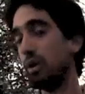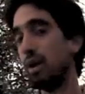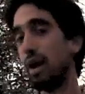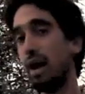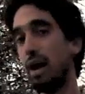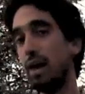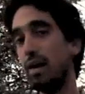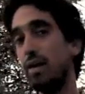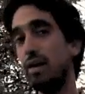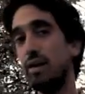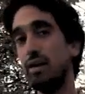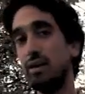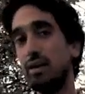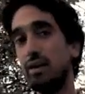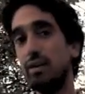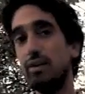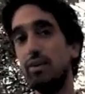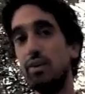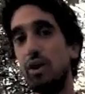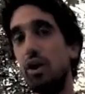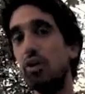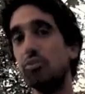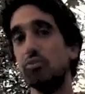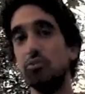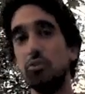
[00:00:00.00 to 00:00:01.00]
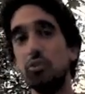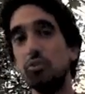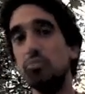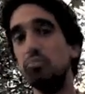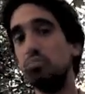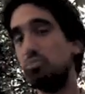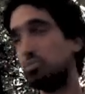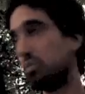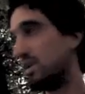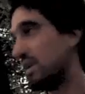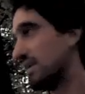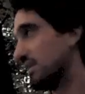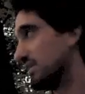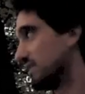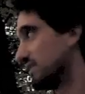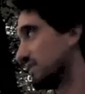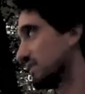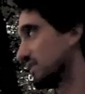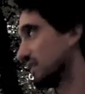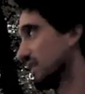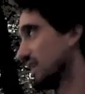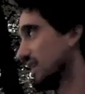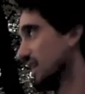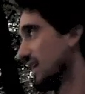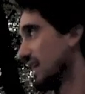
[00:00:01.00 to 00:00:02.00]
I got good
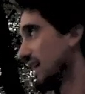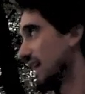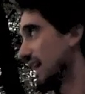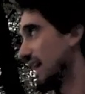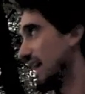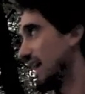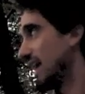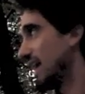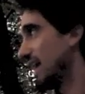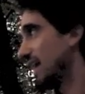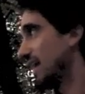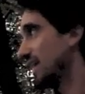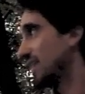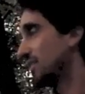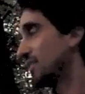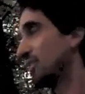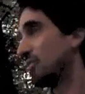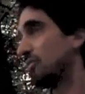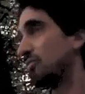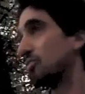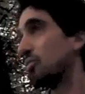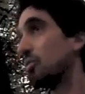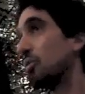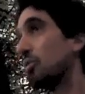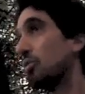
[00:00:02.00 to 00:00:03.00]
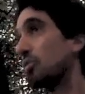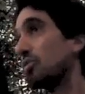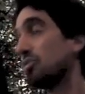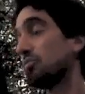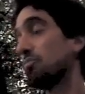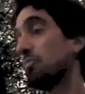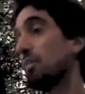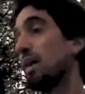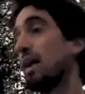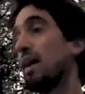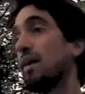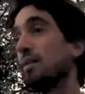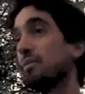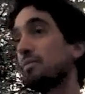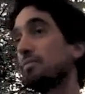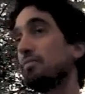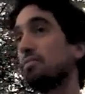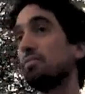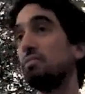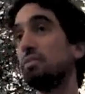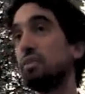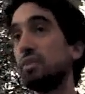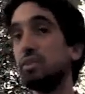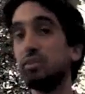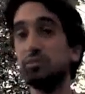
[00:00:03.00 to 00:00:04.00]
prints. And of course, my
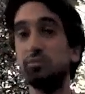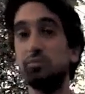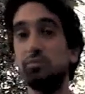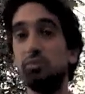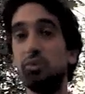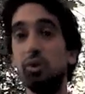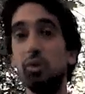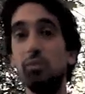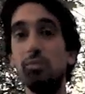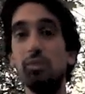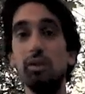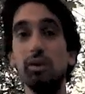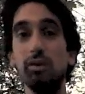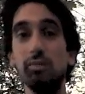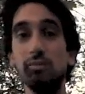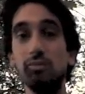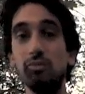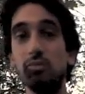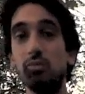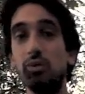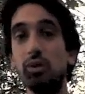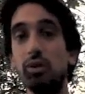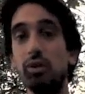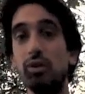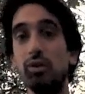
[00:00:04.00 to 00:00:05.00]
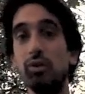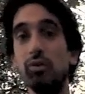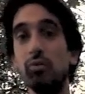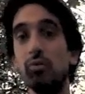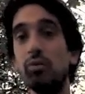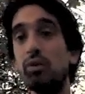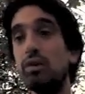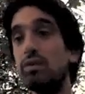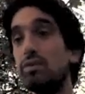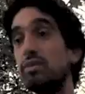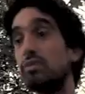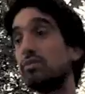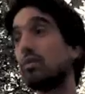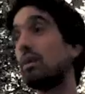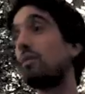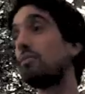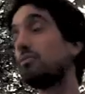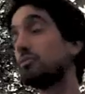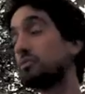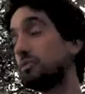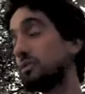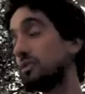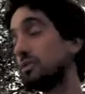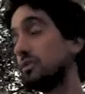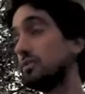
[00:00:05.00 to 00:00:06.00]
first problems were with the
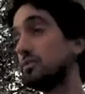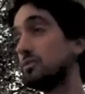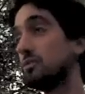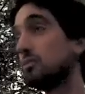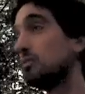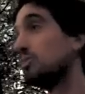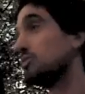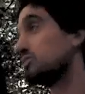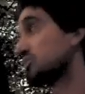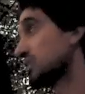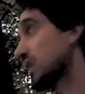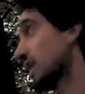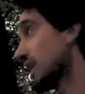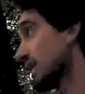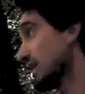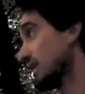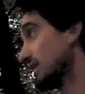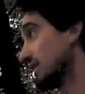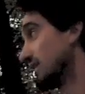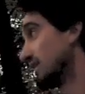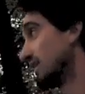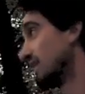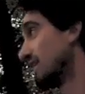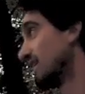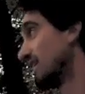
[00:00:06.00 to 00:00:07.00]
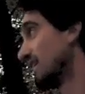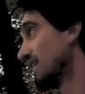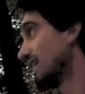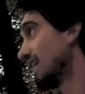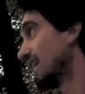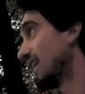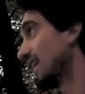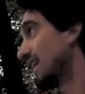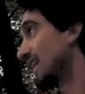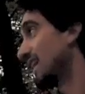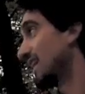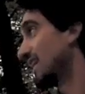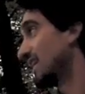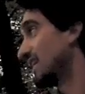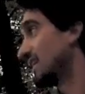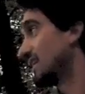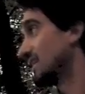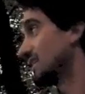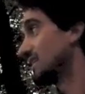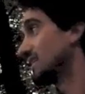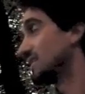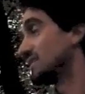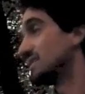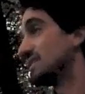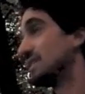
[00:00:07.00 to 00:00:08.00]
software toolchain.
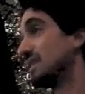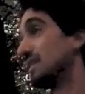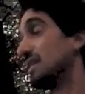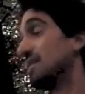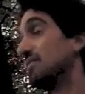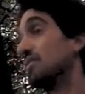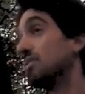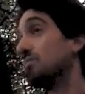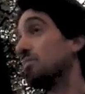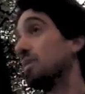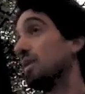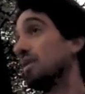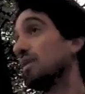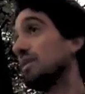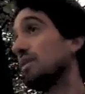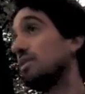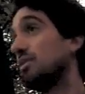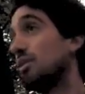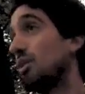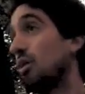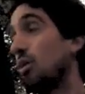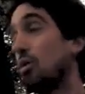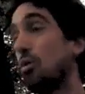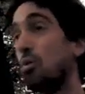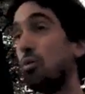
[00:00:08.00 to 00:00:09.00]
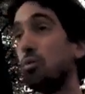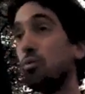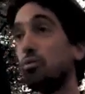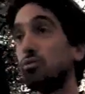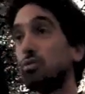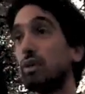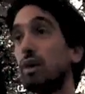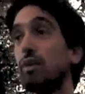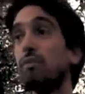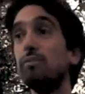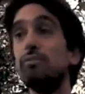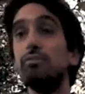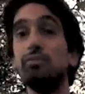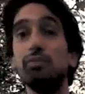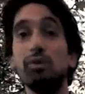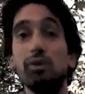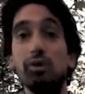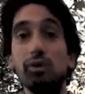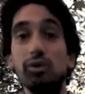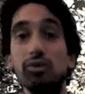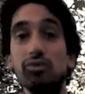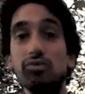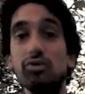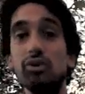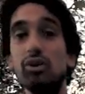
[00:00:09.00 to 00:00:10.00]
And everybody knows
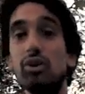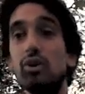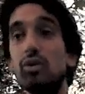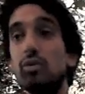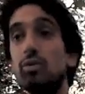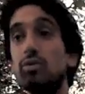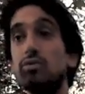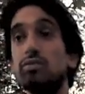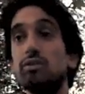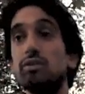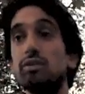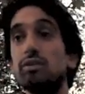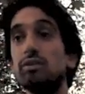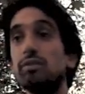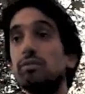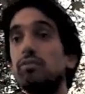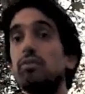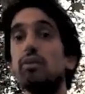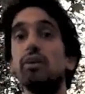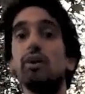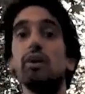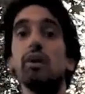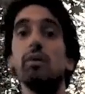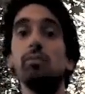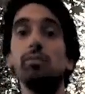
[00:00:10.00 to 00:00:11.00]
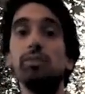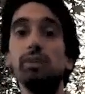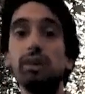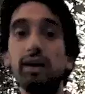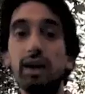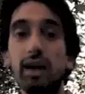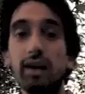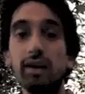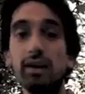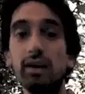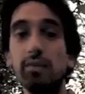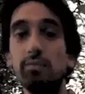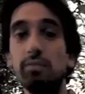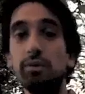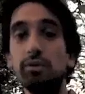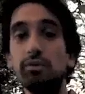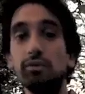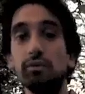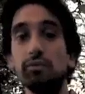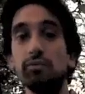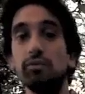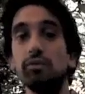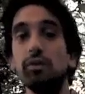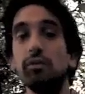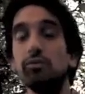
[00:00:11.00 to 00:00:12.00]
SkyForge, which is a very complicated piece
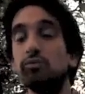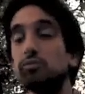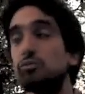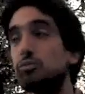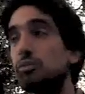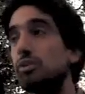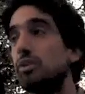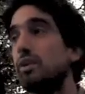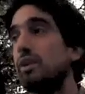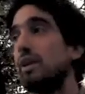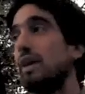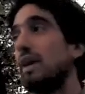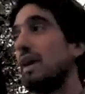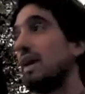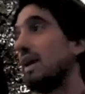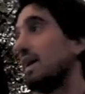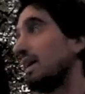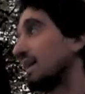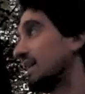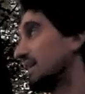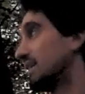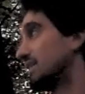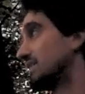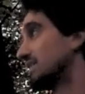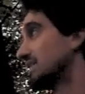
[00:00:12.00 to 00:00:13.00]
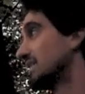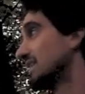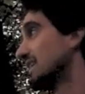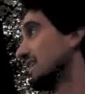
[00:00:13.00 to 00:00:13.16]
of software, and